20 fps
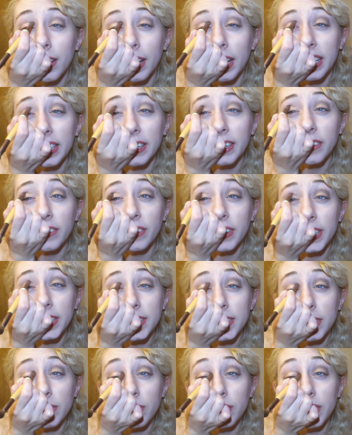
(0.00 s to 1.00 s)
I need to
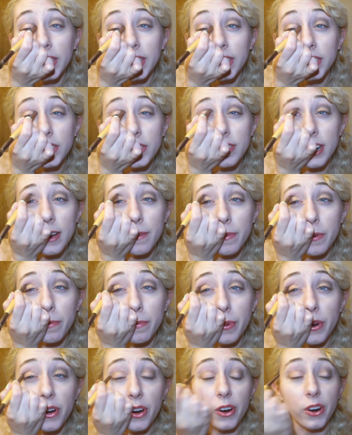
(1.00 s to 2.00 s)
find some way to strap a
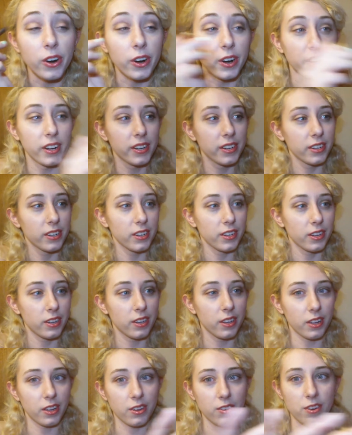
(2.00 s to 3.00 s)
bar
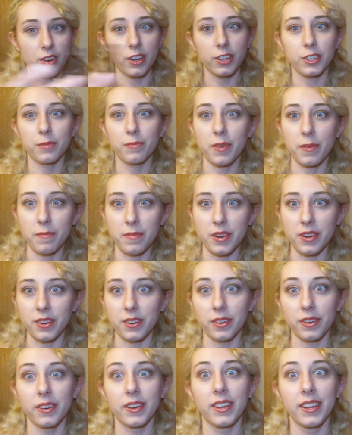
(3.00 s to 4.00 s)
across my
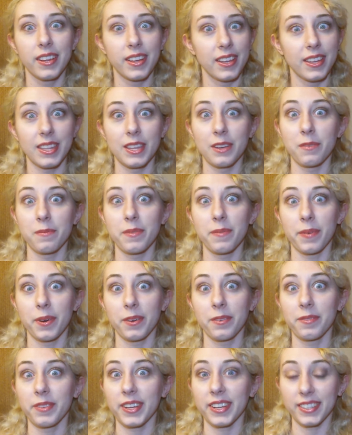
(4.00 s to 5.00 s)
mirror. That would be
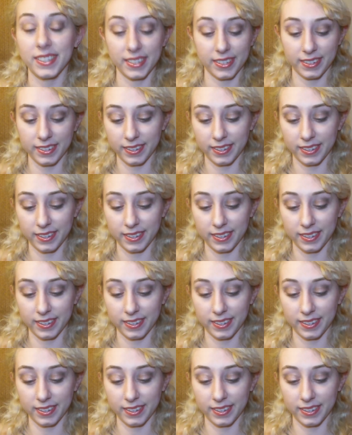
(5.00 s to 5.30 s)
perfect.